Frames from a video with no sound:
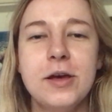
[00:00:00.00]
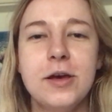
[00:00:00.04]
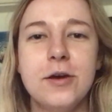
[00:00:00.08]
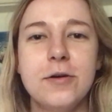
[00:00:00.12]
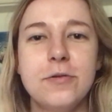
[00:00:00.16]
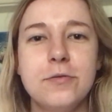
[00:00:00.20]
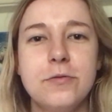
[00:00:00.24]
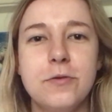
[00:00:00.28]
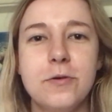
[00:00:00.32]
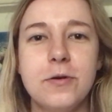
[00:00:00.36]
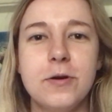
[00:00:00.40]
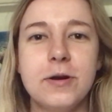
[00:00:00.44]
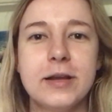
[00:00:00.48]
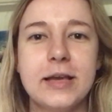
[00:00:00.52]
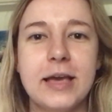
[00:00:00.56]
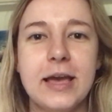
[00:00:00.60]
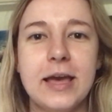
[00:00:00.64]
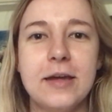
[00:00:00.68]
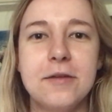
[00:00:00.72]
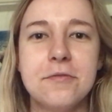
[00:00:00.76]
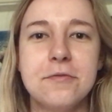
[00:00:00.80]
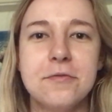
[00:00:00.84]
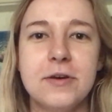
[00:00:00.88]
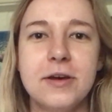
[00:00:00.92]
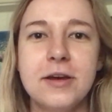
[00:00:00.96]
for
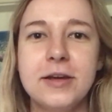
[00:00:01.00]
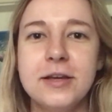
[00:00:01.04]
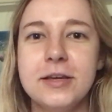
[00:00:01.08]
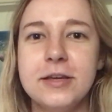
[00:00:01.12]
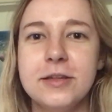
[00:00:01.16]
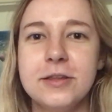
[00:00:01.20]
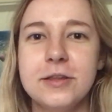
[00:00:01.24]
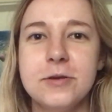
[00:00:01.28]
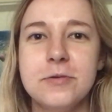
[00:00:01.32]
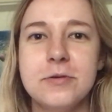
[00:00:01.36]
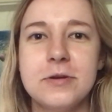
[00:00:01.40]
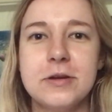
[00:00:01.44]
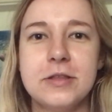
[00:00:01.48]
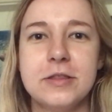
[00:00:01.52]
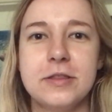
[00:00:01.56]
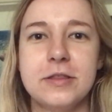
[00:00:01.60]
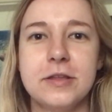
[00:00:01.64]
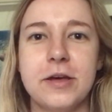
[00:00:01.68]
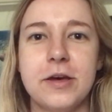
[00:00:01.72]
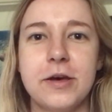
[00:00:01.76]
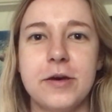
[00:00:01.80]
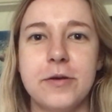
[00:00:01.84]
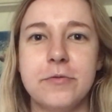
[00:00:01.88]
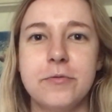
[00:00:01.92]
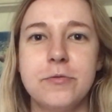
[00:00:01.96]
Canva, either with
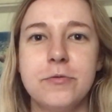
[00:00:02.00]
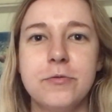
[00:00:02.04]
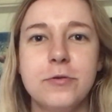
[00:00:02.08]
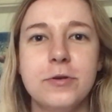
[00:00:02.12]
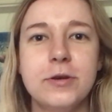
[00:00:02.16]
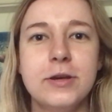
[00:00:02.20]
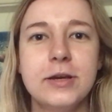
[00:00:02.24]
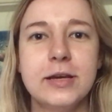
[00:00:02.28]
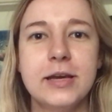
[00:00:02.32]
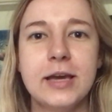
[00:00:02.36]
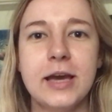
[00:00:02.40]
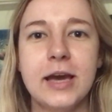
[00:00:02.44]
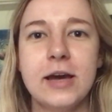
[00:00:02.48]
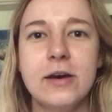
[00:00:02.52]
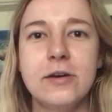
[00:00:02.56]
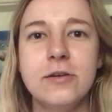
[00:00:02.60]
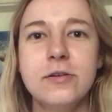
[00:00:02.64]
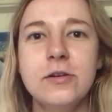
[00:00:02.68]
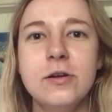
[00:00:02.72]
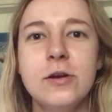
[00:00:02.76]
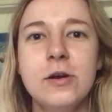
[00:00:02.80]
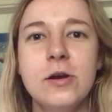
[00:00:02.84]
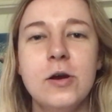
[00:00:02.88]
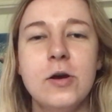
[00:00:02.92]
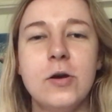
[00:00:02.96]
a free account
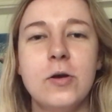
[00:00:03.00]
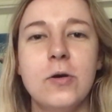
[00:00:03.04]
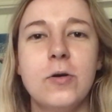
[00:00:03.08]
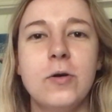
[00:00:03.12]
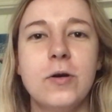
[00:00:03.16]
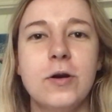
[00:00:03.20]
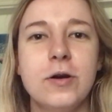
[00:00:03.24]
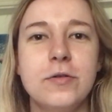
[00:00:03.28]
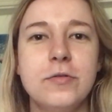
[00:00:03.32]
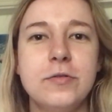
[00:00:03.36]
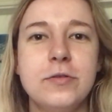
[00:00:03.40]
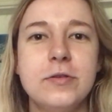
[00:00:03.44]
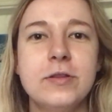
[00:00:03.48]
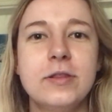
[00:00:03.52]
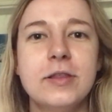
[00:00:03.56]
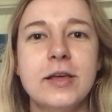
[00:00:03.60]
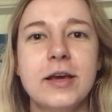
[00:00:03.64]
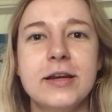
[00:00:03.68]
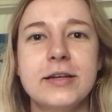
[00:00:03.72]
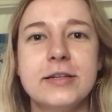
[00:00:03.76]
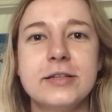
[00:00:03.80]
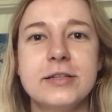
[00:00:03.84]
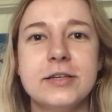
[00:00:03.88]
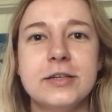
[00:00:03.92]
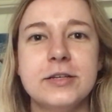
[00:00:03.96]
or if you'd
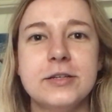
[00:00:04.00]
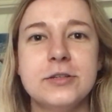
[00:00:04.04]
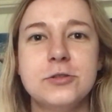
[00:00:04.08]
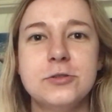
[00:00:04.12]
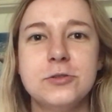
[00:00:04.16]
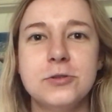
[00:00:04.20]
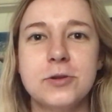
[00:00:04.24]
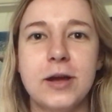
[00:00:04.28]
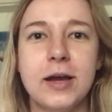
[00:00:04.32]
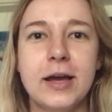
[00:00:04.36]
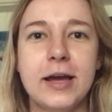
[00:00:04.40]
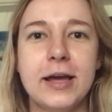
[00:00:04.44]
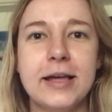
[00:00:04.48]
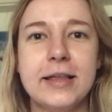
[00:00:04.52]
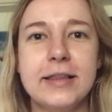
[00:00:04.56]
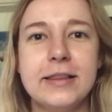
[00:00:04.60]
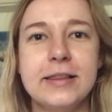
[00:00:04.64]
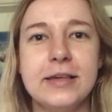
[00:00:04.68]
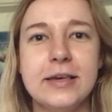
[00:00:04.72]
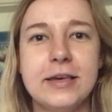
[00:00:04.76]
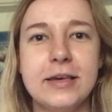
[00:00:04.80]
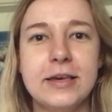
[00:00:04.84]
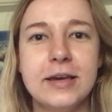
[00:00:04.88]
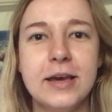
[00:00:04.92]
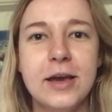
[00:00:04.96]
like to try
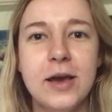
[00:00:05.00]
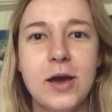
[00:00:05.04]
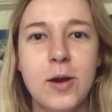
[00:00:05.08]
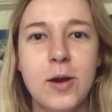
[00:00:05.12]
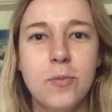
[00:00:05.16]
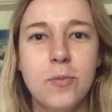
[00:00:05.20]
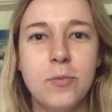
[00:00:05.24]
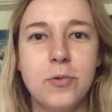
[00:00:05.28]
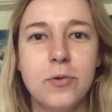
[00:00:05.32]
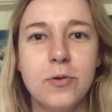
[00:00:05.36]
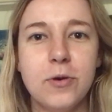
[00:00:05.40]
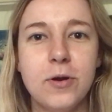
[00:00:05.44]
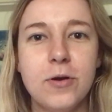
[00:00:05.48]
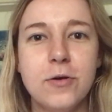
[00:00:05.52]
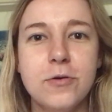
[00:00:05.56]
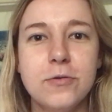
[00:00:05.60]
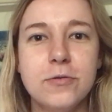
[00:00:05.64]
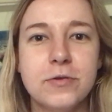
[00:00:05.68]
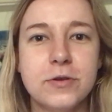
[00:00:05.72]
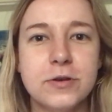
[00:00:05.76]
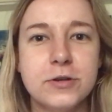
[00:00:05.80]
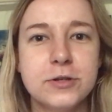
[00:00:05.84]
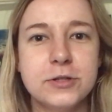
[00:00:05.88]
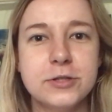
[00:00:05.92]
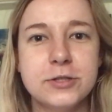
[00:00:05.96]
the pro
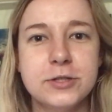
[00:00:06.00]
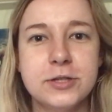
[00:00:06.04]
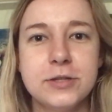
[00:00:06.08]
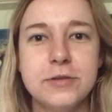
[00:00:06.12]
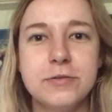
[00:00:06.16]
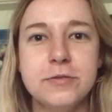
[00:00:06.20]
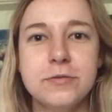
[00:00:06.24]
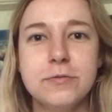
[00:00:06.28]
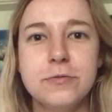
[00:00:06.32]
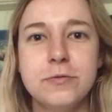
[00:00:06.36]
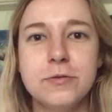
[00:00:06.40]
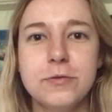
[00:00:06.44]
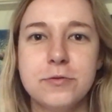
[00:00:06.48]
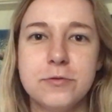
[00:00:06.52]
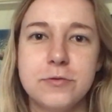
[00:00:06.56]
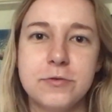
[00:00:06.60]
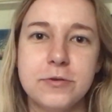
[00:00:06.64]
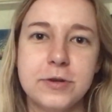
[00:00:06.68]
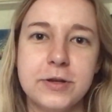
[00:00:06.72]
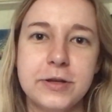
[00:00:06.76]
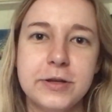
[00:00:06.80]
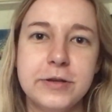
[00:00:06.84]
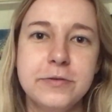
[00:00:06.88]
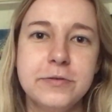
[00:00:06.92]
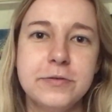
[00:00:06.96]
version for
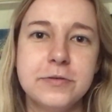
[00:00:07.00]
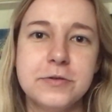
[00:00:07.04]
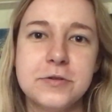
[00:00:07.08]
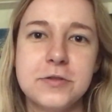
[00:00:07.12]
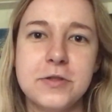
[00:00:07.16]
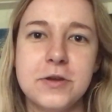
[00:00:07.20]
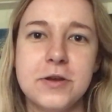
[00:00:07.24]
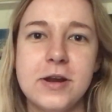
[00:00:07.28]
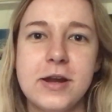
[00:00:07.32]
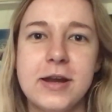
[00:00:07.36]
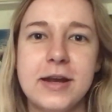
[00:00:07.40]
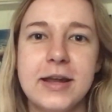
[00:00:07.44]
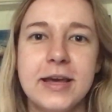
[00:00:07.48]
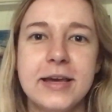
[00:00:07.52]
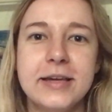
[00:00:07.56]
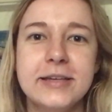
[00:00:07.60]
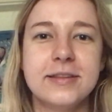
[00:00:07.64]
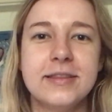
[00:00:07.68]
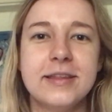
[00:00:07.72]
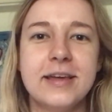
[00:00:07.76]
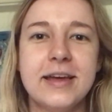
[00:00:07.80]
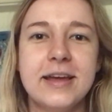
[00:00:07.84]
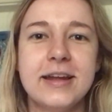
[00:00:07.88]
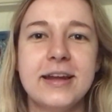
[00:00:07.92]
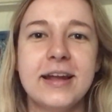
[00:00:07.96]
free for 30 days,
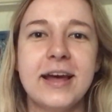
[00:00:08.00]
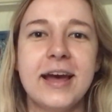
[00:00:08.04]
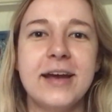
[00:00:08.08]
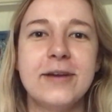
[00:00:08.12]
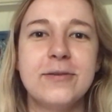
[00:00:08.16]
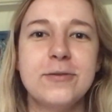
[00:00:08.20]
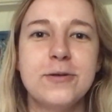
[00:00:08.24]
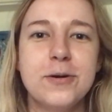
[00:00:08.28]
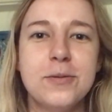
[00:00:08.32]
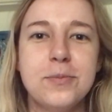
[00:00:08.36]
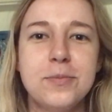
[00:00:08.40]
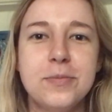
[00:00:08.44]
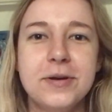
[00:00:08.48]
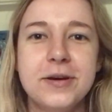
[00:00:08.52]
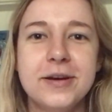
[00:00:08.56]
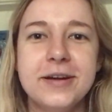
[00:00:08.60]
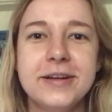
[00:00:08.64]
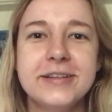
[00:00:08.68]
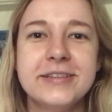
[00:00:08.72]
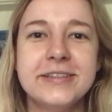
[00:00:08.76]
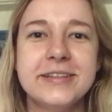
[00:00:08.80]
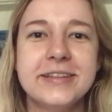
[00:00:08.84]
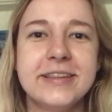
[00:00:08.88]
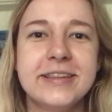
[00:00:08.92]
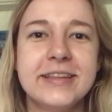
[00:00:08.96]
then I will
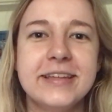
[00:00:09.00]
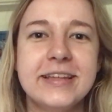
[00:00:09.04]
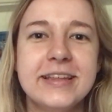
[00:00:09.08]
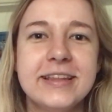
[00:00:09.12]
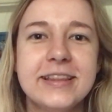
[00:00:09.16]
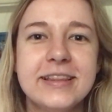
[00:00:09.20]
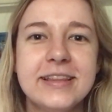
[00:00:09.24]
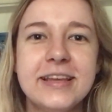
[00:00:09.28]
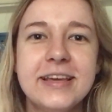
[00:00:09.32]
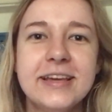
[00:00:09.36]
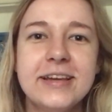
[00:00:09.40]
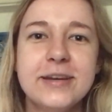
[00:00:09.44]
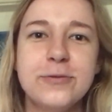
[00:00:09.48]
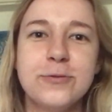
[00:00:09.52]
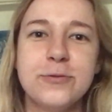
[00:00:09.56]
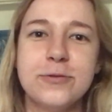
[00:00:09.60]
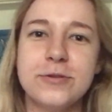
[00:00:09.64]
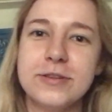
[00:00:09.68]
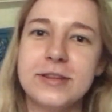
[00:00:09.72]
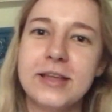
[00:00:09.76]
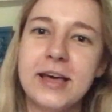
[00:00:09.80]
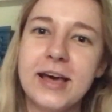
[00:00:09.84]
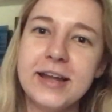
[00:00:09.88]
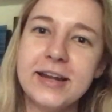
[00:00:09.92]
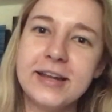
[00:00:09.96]
put the link for
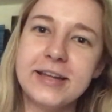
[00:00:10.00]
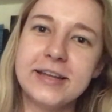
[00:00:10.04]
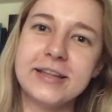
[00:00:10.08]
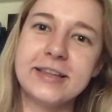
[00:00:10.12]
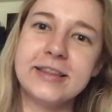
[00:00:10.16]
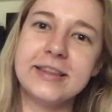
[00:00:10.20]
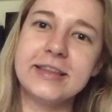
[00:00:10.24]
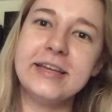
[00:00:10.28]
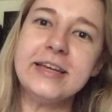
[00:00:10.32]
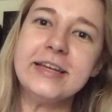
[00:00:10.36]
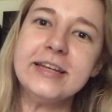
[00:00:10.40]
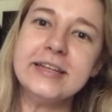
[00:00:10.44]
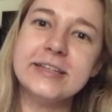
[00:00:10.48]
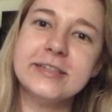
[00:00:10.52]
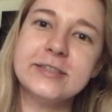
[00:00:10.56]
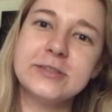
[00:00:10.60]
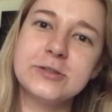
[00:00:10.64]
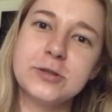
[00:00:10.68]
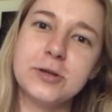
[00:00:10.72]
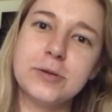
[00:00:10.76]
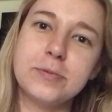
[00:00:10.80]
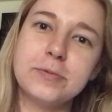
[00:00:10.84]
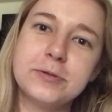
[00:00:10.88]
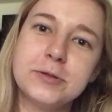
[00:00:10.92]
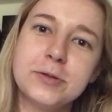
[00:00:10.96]
that in the
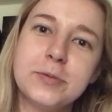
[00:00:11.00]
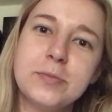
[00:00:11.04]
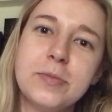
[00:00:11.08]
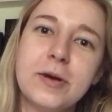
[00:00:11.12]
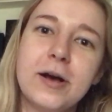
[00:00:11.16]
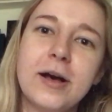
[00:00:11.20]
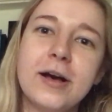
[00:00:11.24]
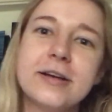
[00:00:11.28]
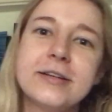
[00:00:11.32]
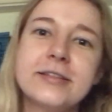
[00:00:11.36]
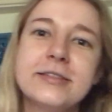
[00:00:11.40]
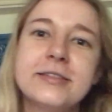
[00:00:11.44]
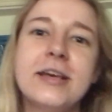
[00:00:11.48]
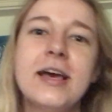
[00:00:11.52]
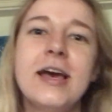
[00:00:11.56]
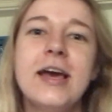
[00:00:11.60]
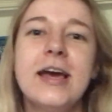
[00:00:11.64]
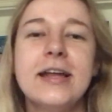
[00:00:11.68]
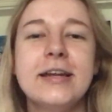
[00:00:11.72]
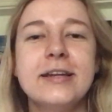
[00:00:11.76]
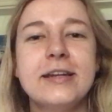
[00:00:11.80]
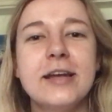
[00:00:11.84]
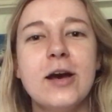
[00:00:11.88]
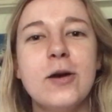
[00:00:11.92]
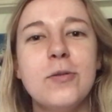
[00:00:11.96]
description box
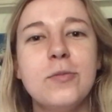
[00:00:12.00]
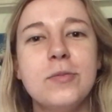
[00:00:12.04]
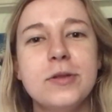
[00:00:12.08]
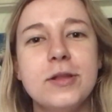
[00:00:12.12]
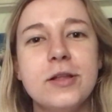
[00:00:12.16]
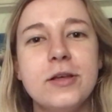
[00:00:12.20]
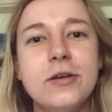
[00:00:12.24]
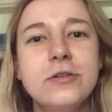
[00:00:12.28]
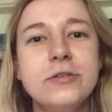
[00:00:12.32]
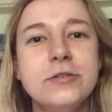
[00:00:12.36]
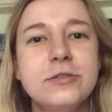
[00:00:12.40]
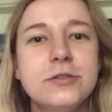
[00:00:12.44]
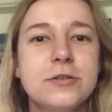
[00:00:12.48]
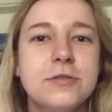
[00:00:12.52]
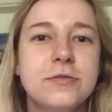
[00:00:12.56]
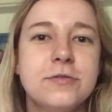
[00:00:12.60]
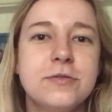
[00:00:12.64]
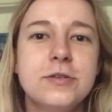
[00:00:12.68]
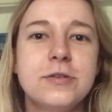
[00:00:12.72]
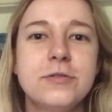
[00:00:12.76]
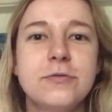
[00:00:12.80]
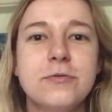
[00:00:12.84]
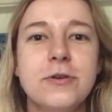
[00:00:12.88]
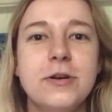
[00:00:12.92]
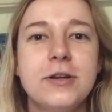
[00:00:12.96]
down below, so
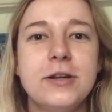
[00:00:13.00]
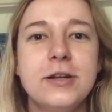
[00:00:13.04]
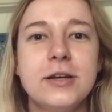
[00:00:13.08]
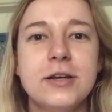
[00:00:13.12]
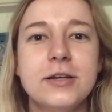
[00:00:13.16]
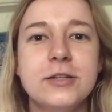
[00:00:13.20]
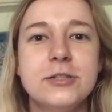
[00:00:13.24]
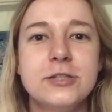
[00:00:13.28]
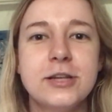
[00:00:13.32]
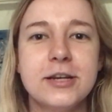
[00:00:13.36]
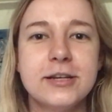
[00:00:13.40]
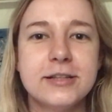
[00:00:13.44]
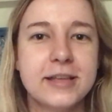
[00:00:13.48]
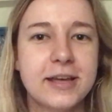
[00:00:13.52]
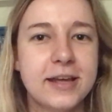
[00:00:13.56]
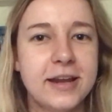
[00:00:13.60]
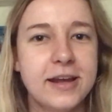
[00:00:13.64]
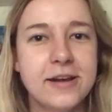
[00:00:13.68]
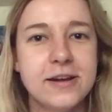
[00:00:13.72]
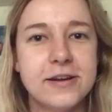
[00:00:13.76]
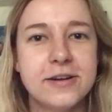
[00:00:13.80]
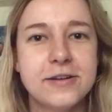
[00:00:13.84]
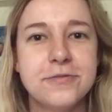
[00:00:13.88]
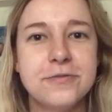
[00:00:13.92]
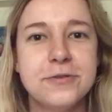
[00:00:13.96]
feel free to check
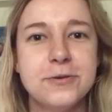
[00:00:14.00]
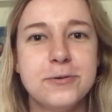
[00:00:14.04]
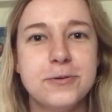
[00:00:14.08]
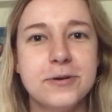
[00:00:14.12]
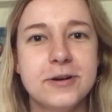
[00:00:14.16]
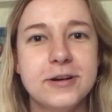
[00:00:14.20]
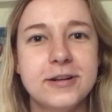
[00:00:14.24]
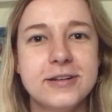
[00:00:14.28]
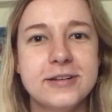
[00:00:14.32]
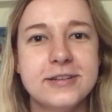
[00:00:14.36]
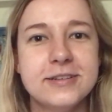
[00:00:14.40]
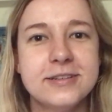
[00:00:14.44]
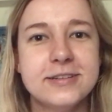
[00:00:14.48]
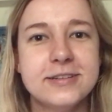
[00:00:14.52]
that out if you want.